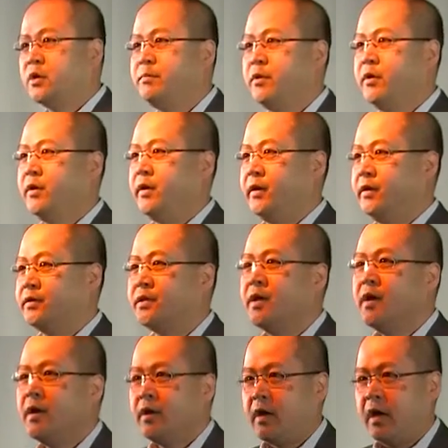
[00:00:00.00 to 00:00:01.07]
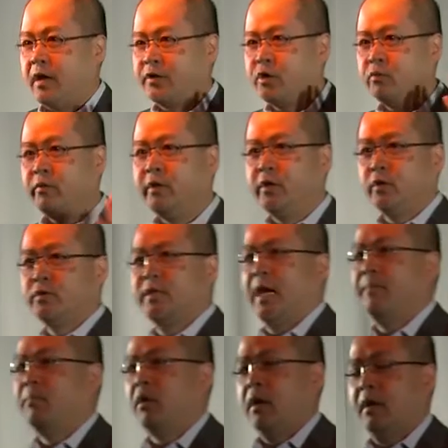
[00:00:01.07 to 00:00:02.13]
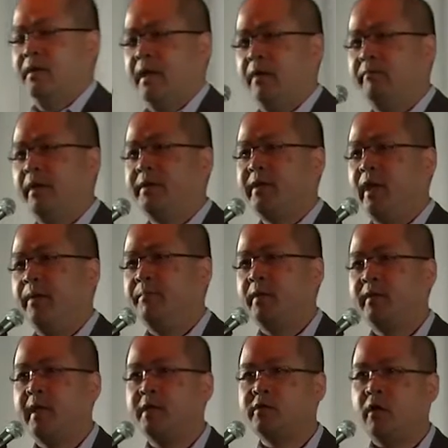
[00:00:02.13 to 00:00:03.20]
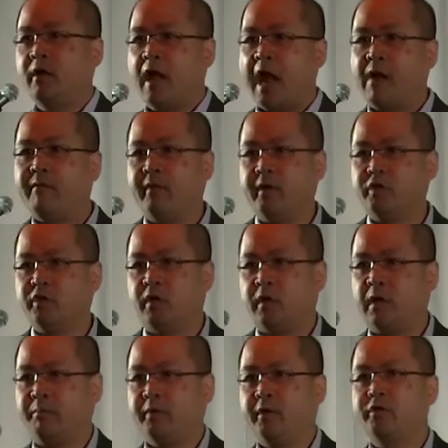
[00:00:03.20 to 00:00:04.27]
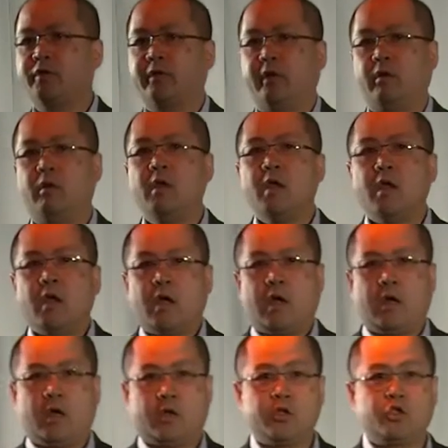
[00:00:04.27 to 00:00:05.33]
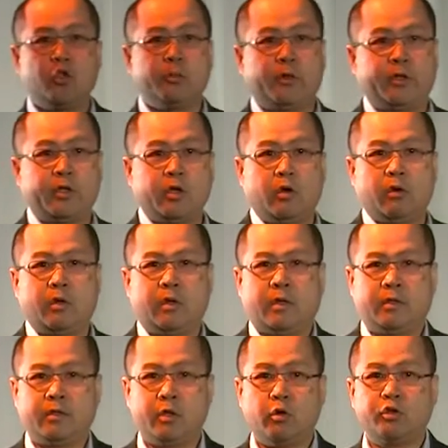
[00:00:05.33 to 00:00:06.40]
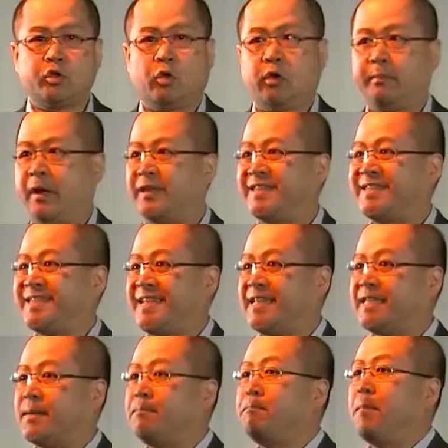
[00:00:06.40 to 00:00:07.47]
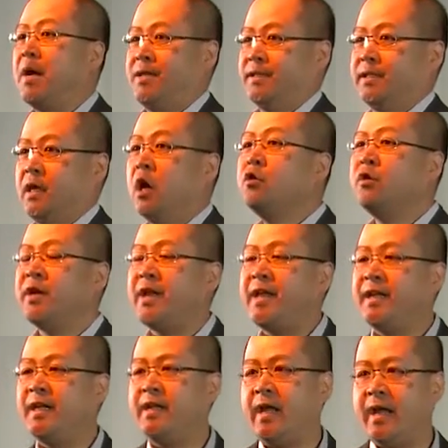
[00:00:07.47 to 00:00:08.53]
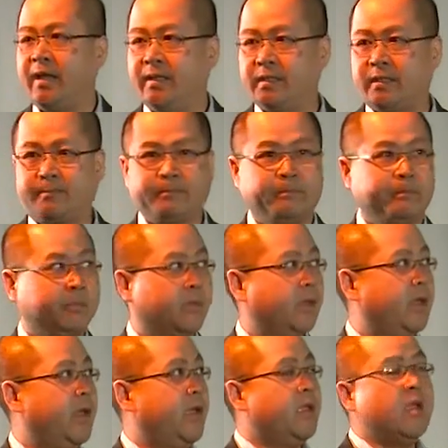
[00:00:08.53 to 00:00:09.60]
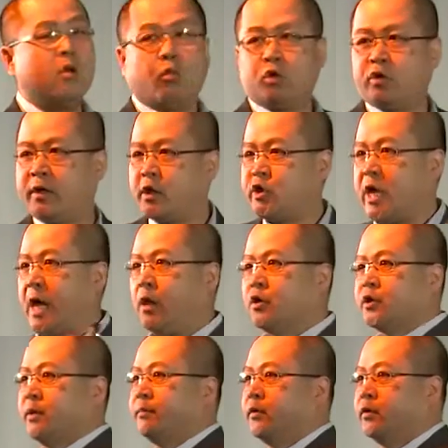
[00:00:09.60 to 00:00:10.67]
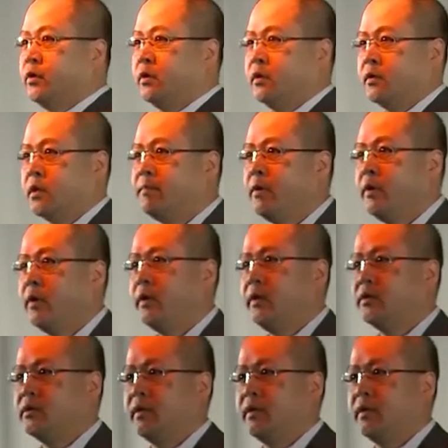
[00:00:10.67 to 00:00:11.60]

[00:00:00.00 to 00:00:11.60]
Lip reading: communities to reduce that red tape. It takes, on average, a couple years ago, a consumer to go solar about 6 months, 180 days. Okay, we're trying to challenge them to communities